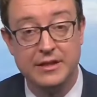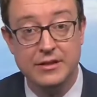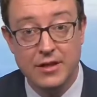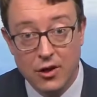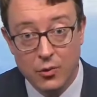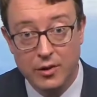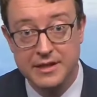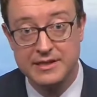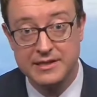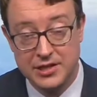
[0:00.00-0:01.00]
No
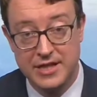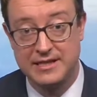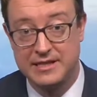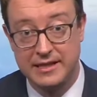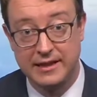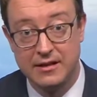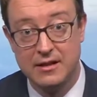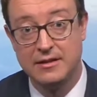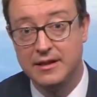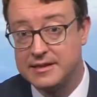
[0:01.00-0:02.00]
one is suggesting
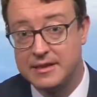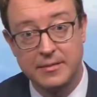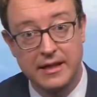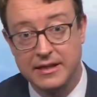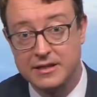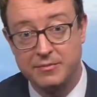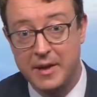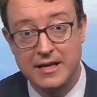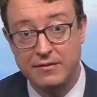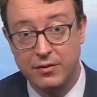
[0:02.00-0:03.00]
there's some kind
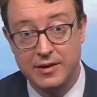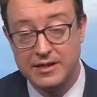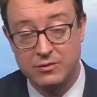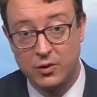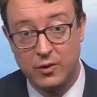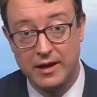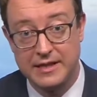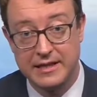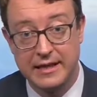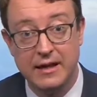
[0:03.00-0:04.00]
of pay freeze
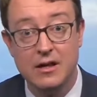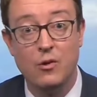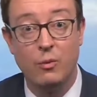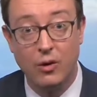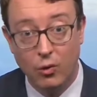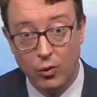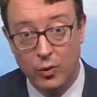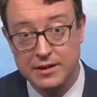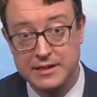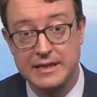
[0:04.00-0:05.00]
required here. We
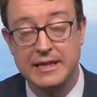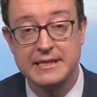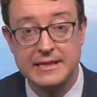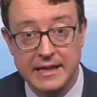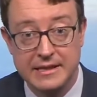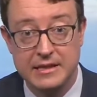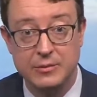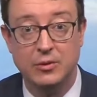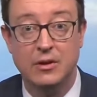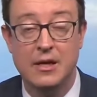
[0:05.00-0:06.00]
all want to see a
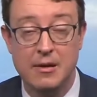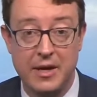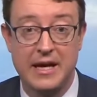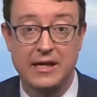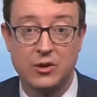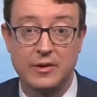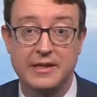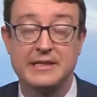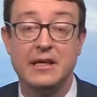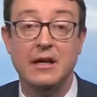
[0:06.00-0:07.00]
sensible pay
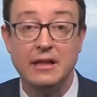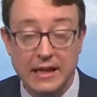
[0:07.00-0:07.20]
increase.